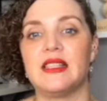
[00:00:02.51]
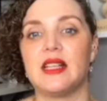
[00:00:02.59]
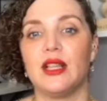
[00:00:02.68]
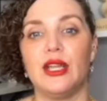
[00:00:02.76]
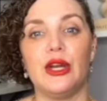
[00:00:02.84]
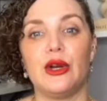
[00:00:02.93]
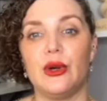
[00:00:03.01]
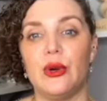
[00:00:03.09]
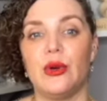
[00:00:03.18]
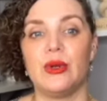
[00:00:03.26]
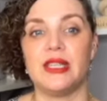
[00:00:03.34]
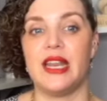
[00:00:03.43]
clear
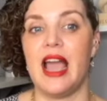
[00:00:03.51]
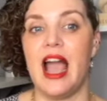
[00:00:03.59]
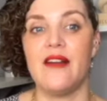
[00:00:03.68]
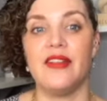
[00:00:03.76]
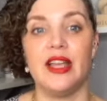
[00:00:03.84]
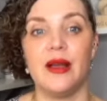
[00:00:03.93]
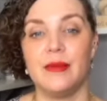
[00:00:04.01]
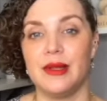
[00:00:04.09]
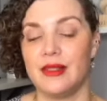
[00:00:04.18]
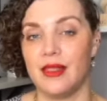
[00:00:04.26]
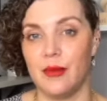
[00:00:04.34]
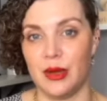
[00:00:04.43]
goals and having a
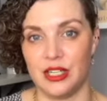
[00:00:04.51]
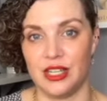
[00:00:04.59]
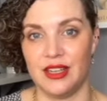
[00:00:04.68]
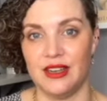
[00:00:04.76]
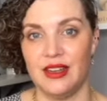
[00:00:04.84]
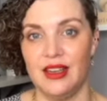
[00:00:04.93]
monthly budget,